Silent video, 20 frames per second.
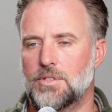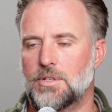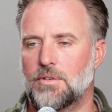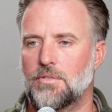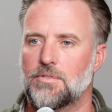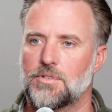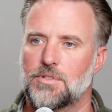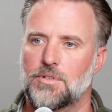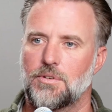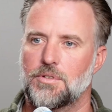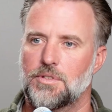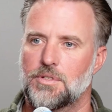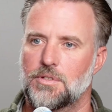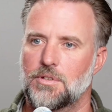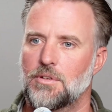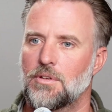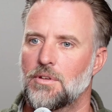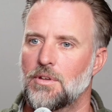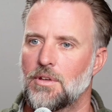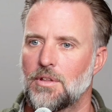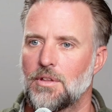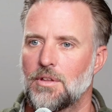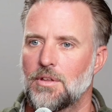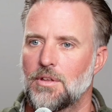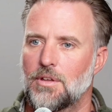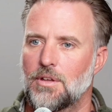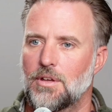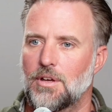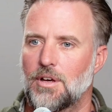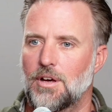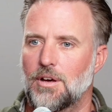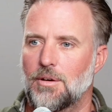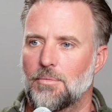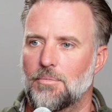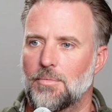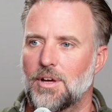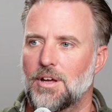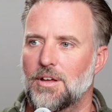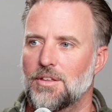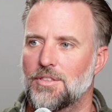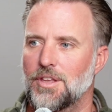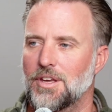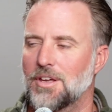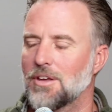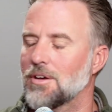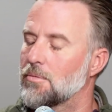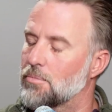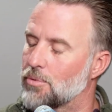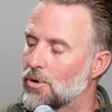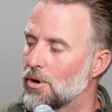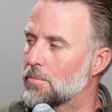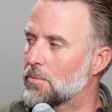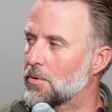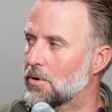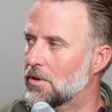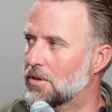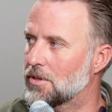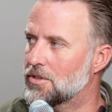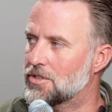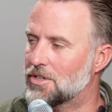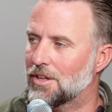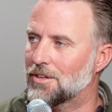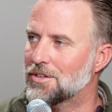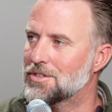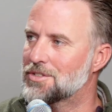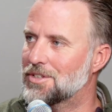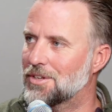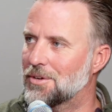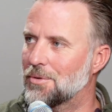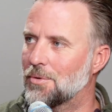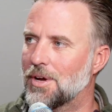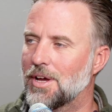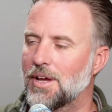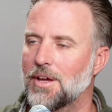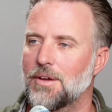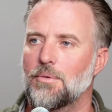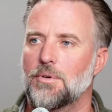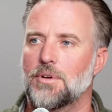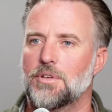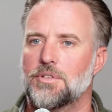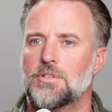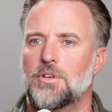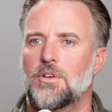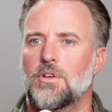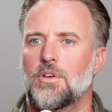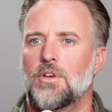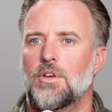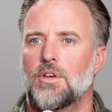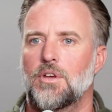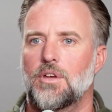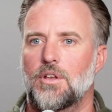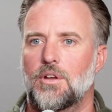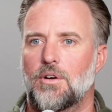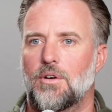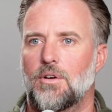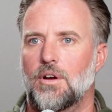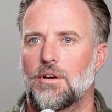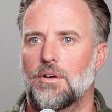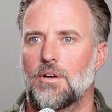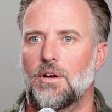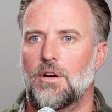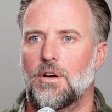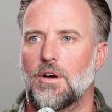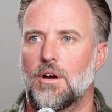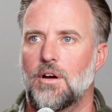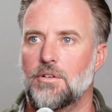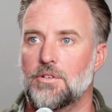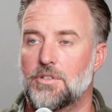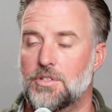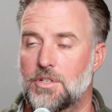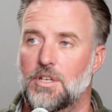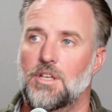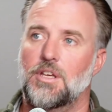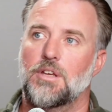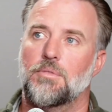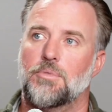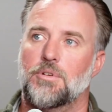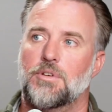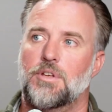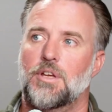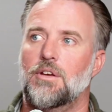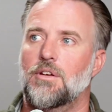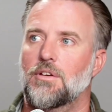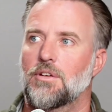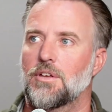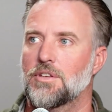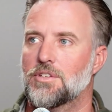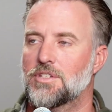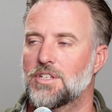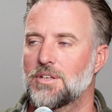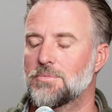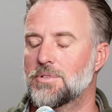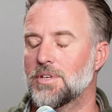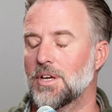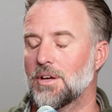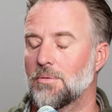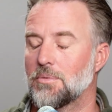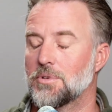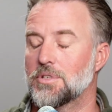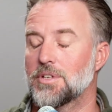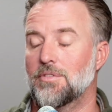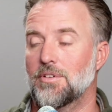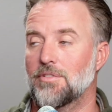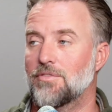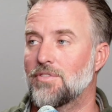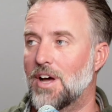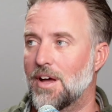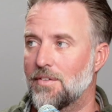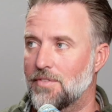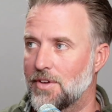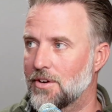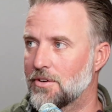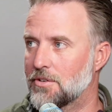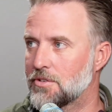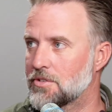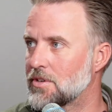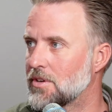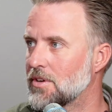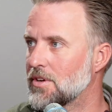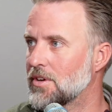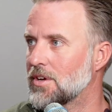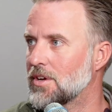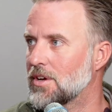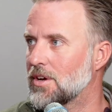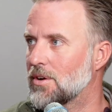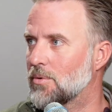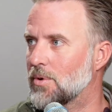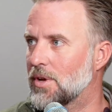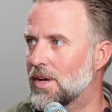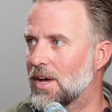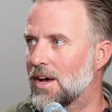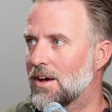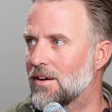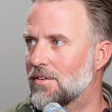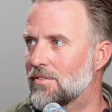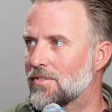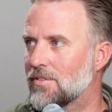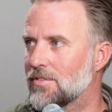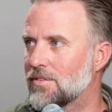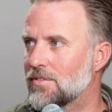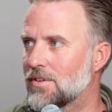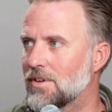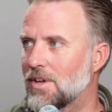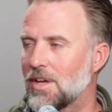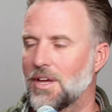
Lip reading: is I was always, I think appropriately jealous in a way was, our city in particular, it seems like almost every 5 years we have